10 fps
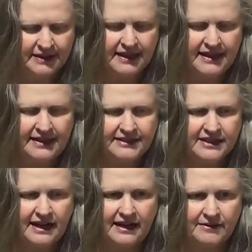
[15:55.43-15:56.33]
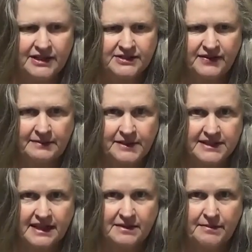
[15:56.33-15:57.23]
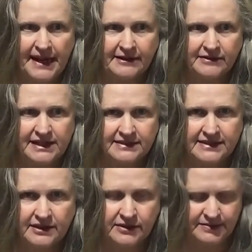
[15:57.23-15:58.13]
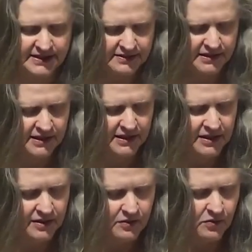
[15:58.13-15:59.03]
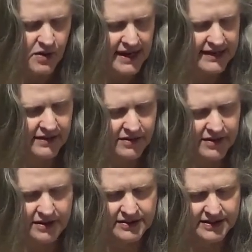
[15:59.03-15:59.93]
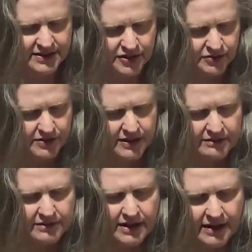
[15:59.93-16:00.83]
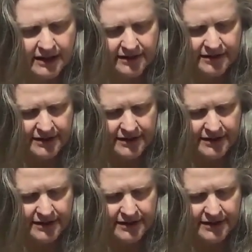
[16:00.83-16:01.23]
And those fabrics are the background, so I'm just waiting on those to arrive.